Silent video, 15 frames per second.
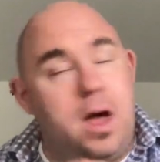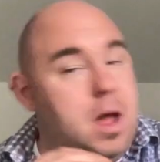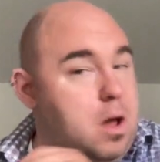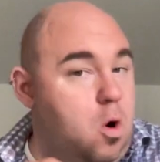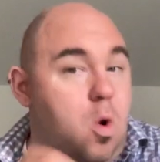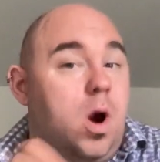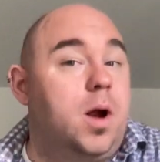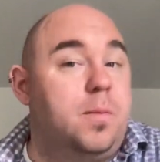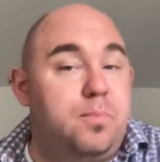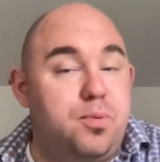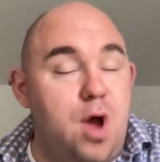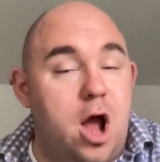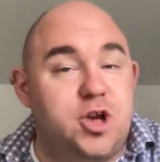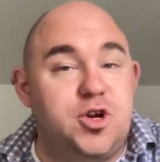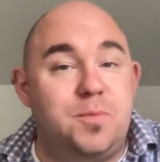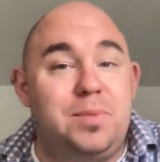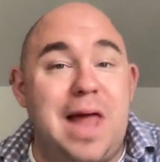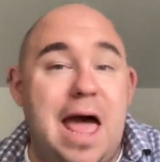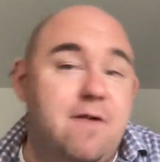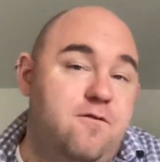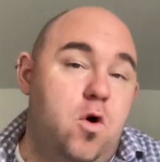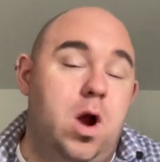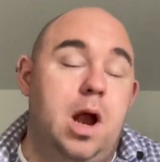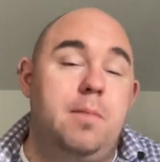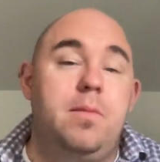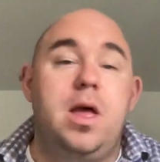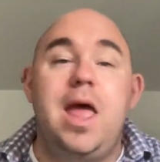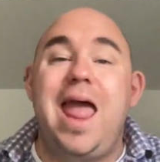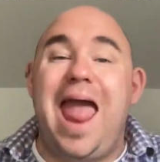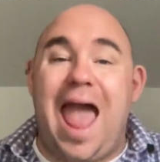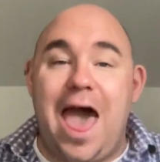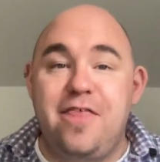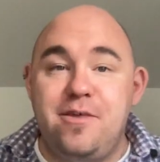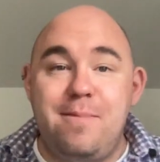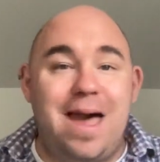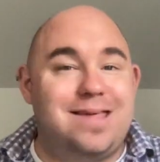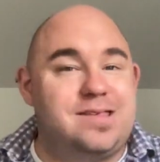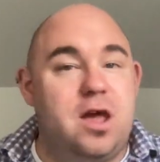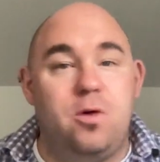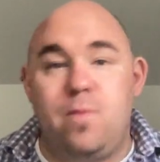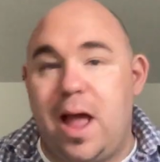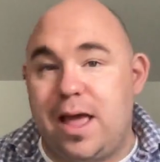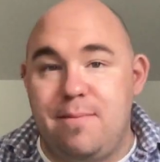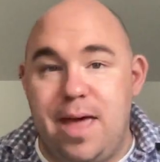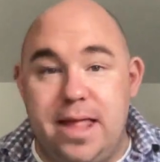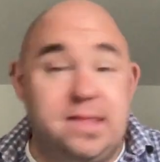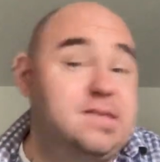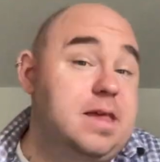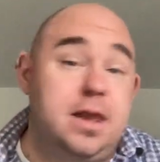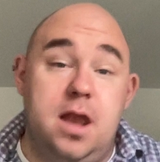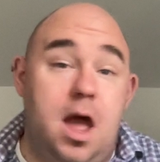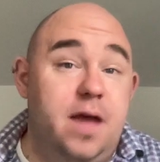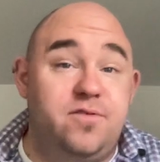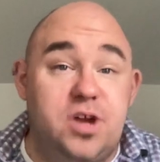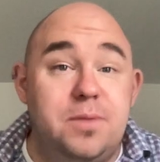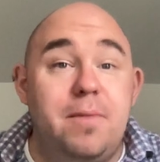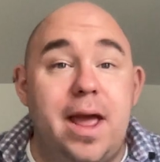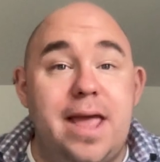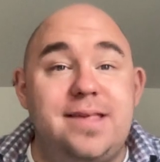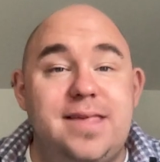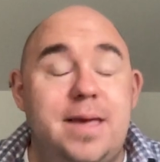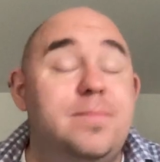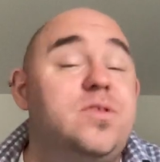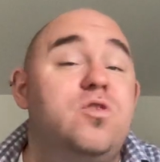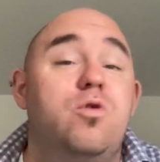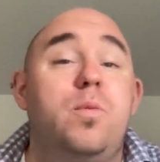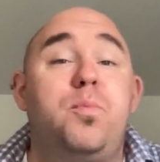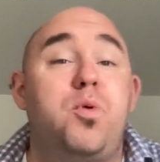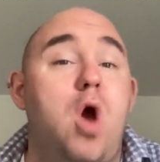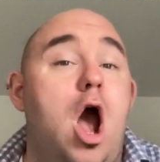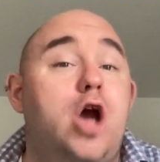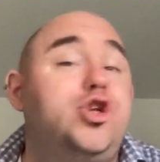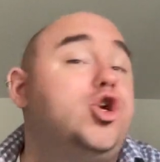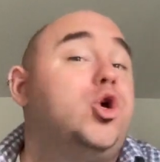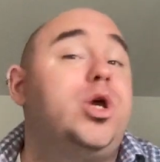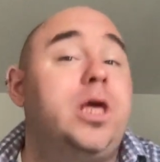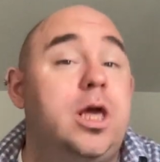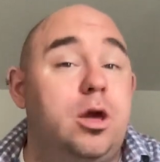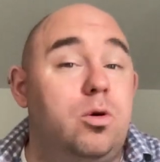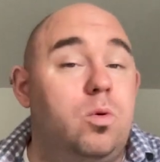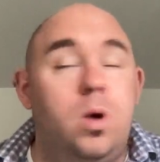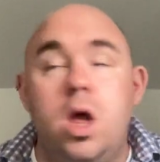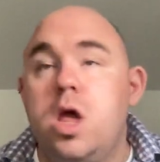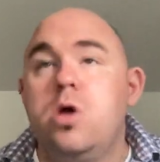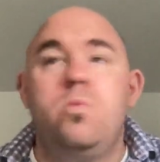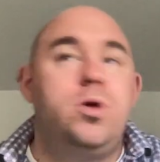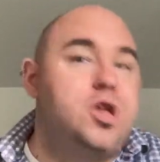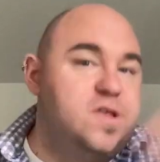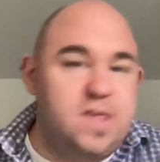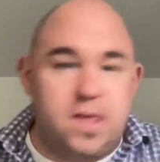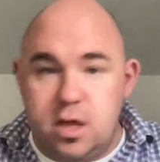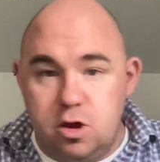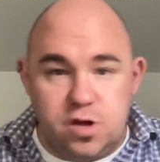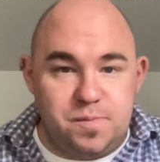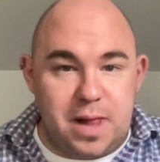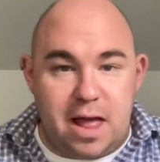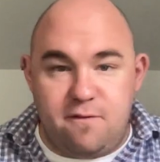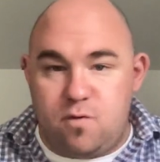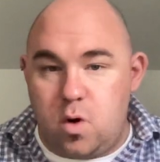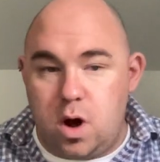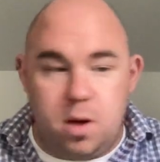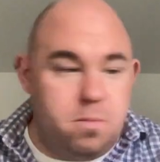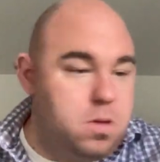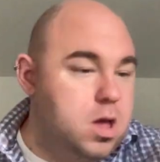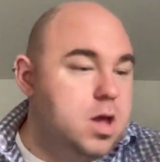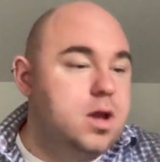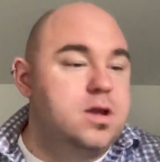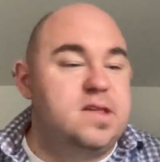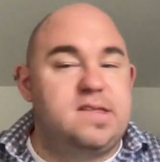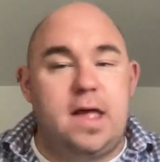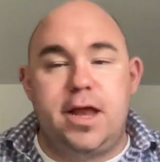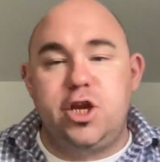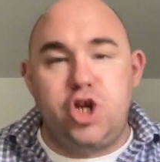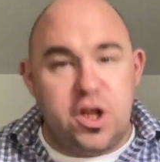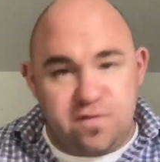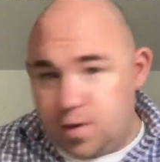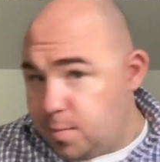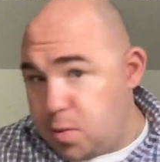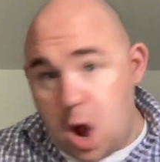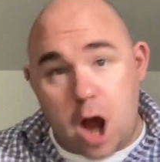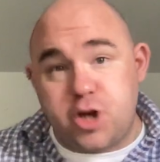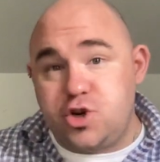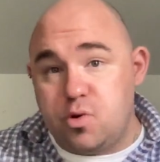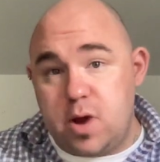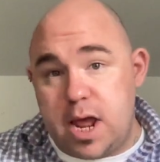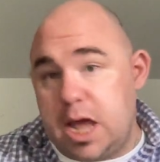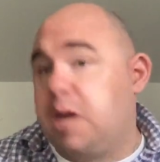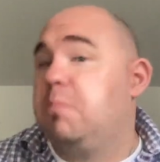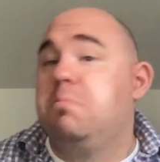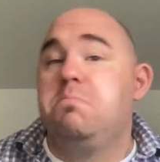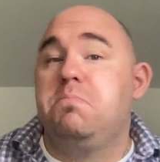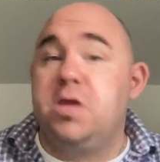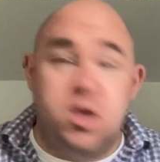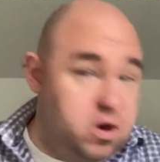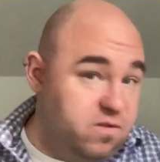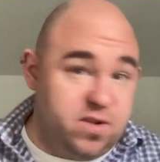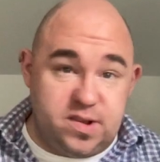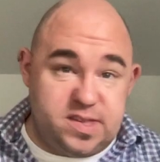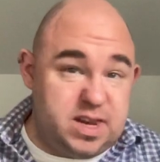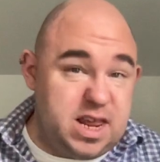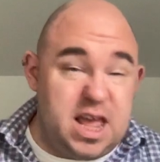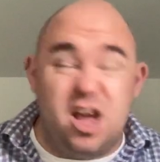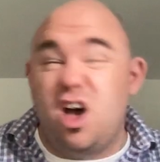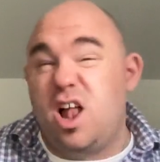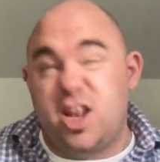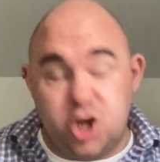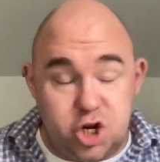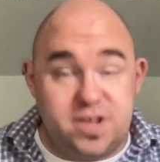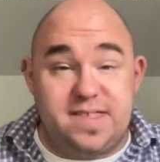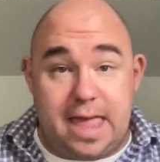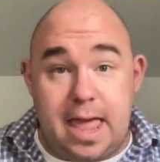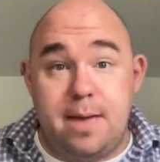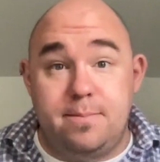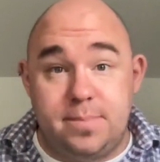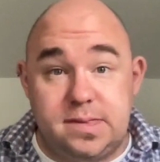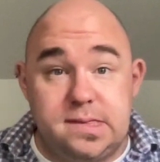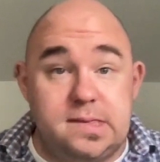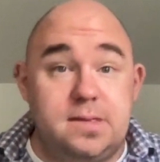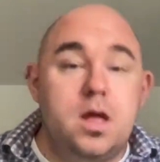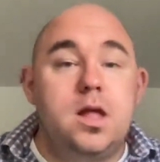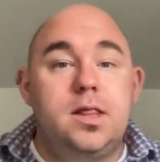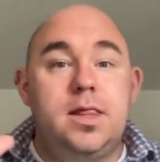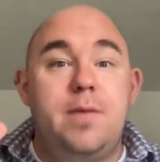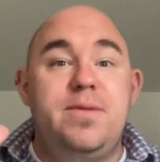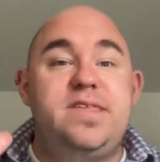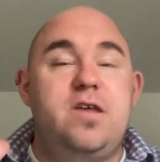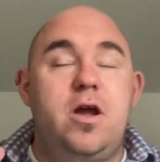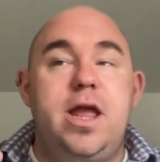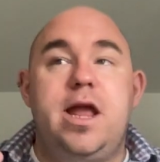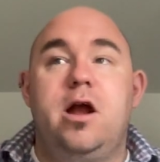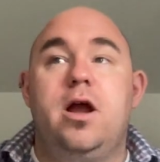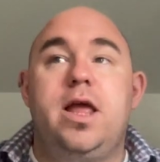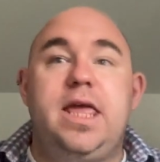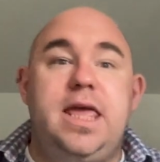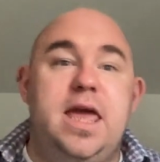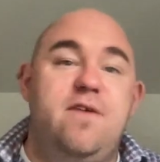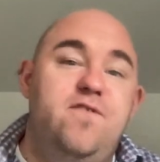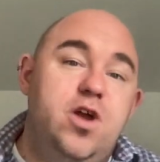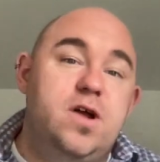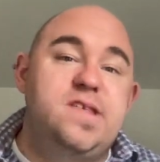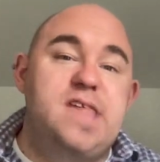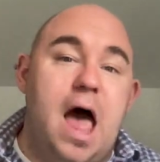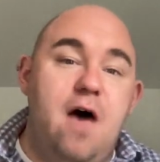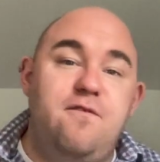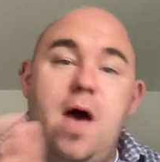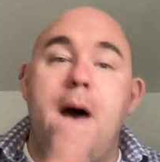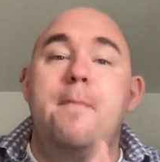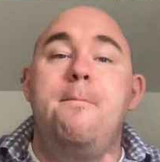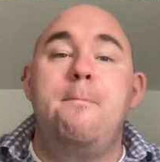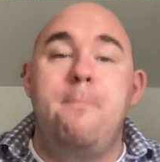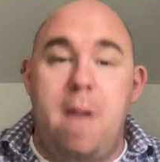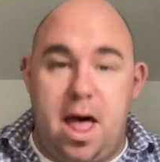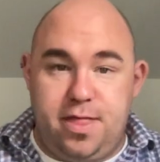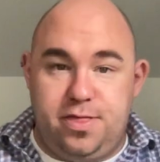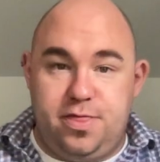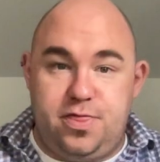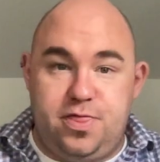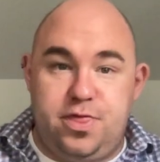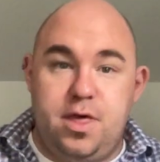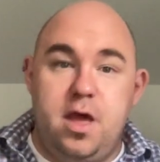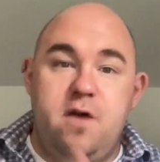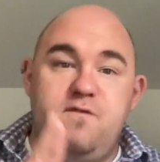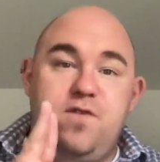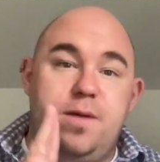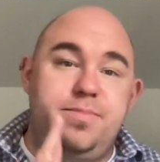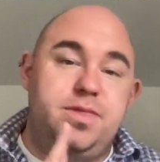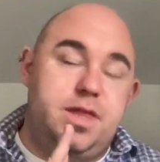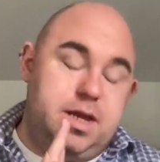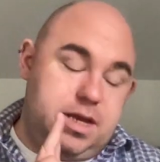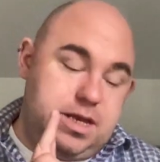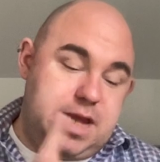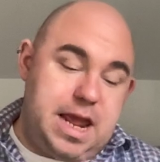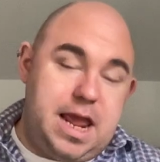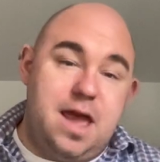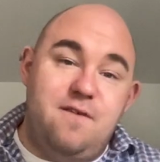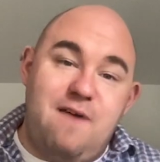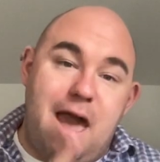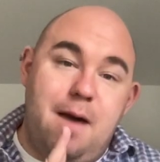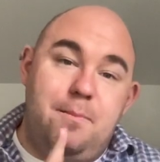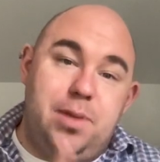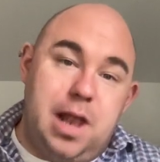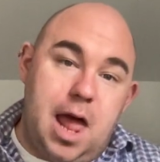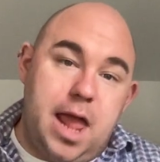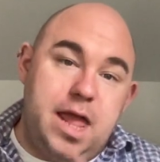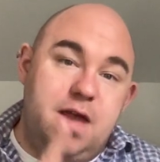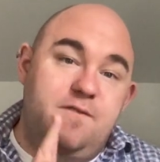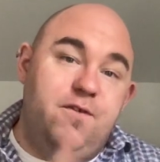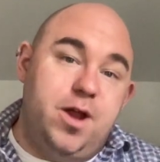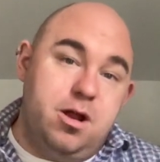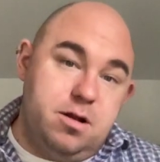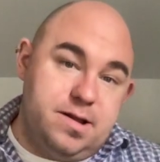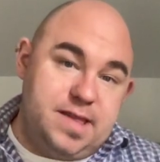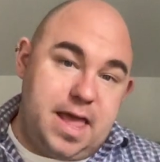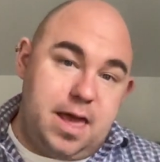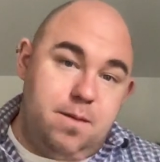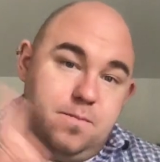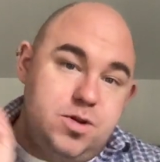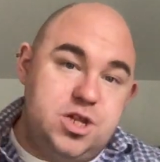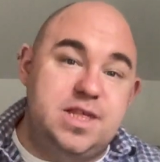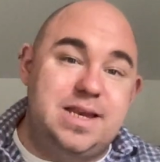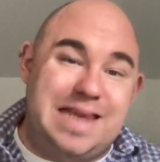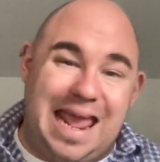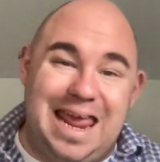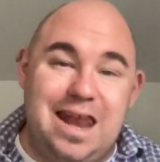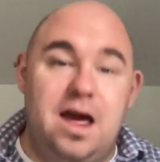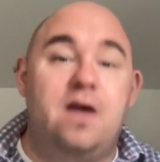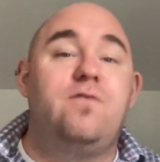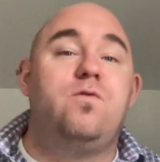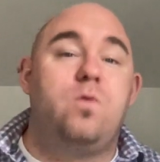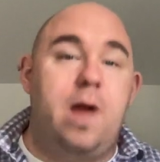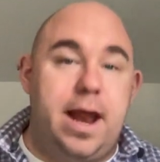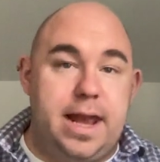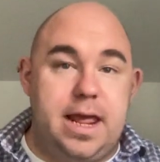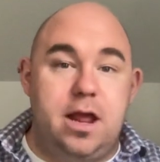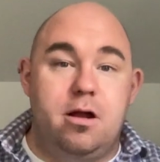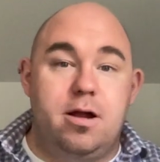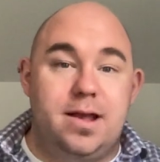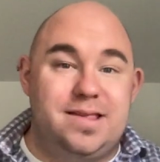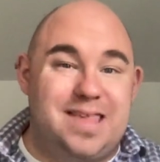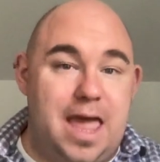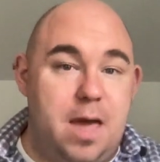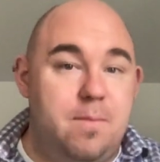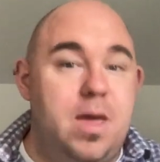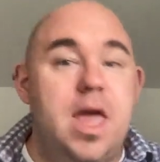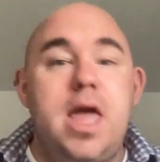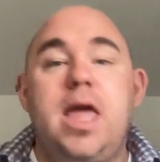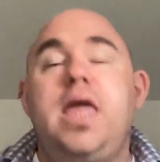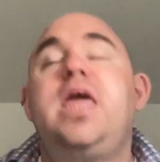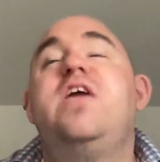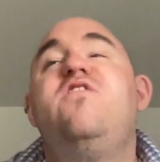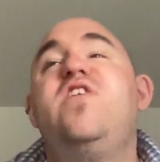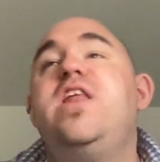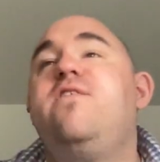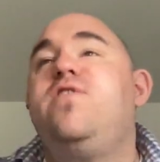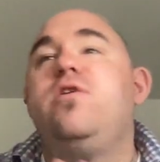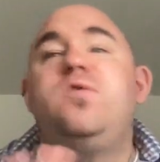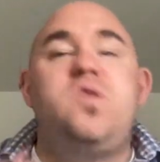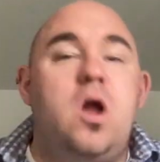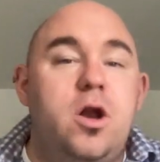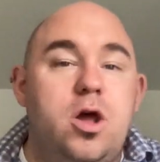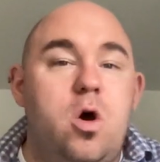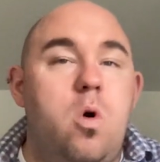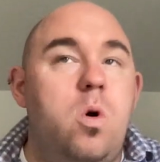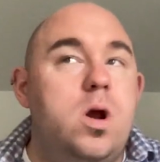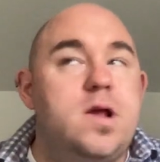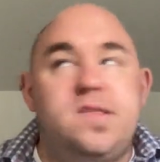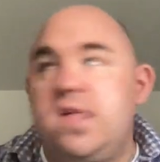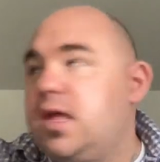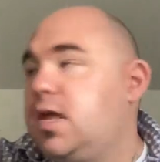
or Proctor platform. Athabasca recommends, and I've done my exams through Proctor U, which is a huge platform designed just for proctoring university and college exams. Let me start here. Give yourself a month from the date of applying for your exam to the date of writing your exam. Even if you start a course,